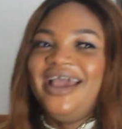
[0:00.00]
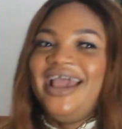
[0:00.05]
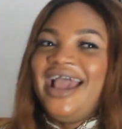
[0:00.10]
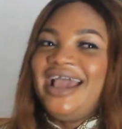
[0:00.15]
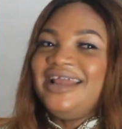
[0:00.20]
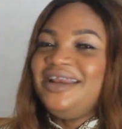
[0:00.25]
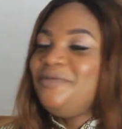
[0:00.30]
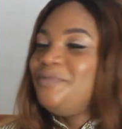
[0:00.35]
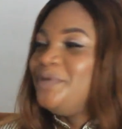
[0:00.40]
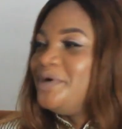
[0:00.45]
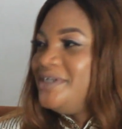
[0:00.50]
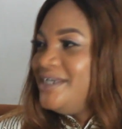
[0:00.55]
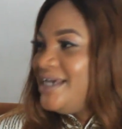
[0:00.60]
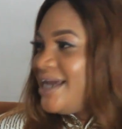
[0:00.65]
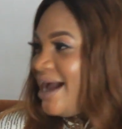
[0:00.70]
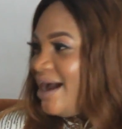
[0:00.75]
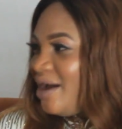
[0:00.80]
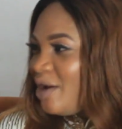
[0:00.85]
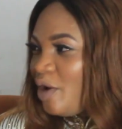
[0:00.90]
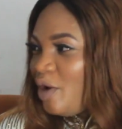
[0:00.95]
Anybody
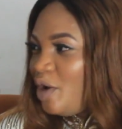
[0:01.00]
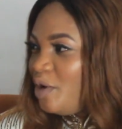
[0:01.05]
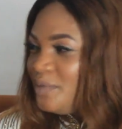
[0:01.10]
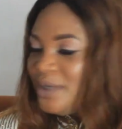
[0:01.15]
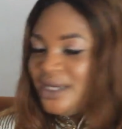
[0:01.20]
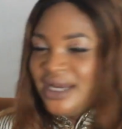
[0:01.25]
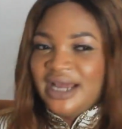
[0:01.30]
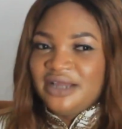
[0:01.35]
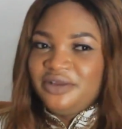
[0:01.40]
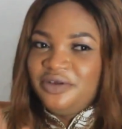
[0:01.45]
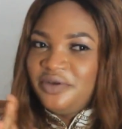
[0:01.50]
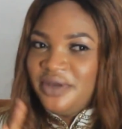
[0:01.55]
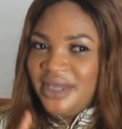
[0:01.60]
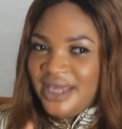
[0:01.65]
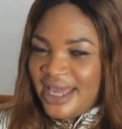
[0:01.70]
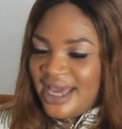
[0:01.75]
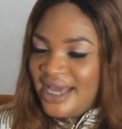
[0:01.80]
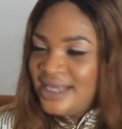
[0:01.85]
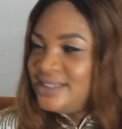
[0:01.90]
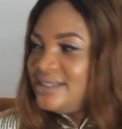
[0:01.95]
can come in and
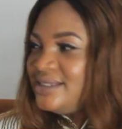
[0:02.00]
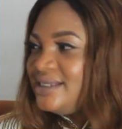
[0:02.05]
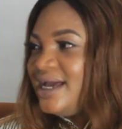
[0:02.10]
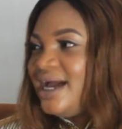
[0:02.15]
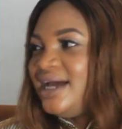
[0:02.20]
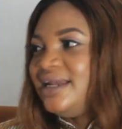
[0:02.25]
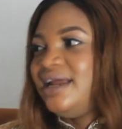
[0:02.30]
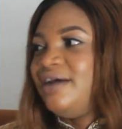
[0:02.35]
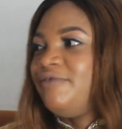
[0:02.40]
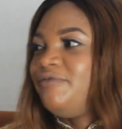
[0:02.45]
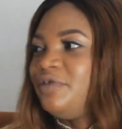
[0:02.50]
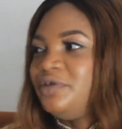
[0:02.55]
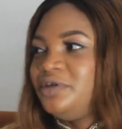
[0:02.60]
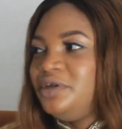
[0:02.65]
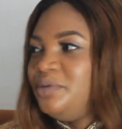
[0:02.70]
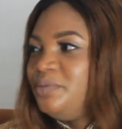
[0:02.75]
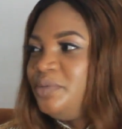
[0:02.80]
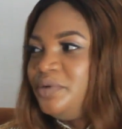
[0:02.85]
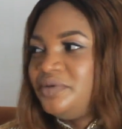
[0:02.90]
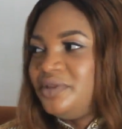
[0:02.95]
get an
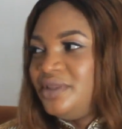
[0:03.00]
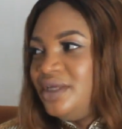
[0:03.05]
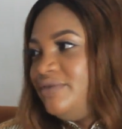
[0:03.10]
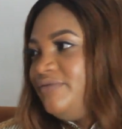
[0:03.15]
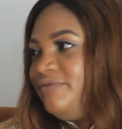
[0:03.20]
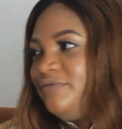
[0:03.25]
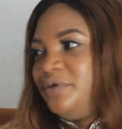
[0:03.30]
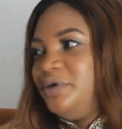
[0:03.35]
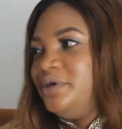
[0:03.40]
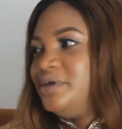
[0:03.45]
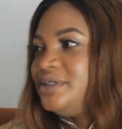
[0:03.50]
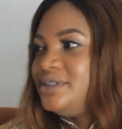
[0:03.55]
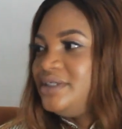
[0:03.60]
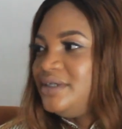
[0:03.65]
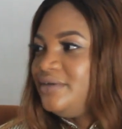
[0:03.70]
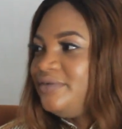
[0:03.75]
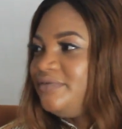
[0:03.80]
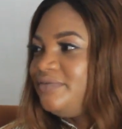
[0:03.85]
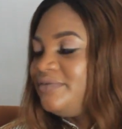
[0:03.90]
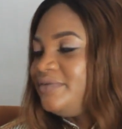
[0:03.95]
affordable thing for
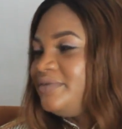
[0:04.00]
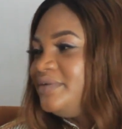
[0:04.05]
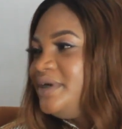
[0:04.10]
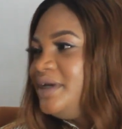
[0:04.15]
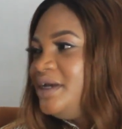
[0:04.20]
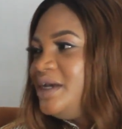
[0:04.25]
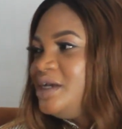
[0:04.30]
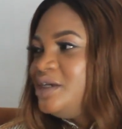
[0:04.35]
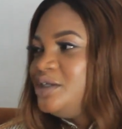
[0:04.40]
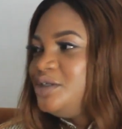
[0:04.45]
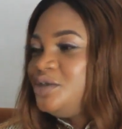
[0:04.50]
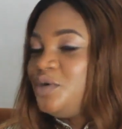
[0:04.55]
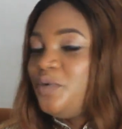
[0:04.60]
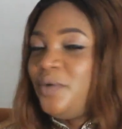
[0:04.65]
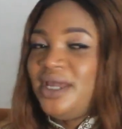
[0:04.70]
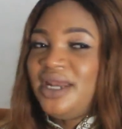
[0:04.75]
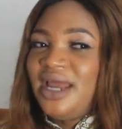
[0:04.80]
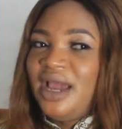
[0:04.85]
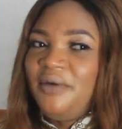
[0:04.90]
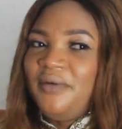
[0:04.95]
yourself. So
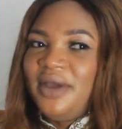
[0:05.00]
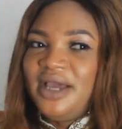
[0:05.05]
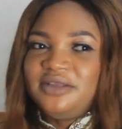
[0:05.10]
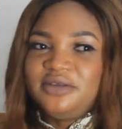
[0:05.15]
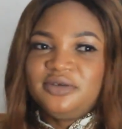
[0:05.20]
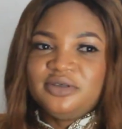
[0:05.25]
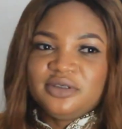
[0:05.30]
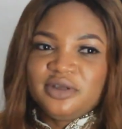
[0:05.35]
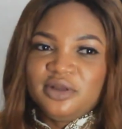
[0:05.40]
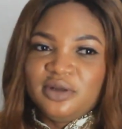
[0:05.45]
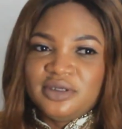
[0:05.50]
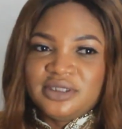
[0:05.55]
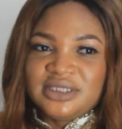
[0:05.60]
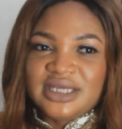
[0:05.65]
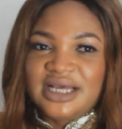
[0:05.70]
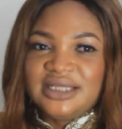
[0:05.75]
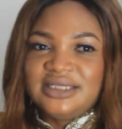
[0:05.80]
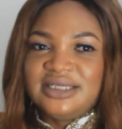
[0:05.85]
when I wear those clothes,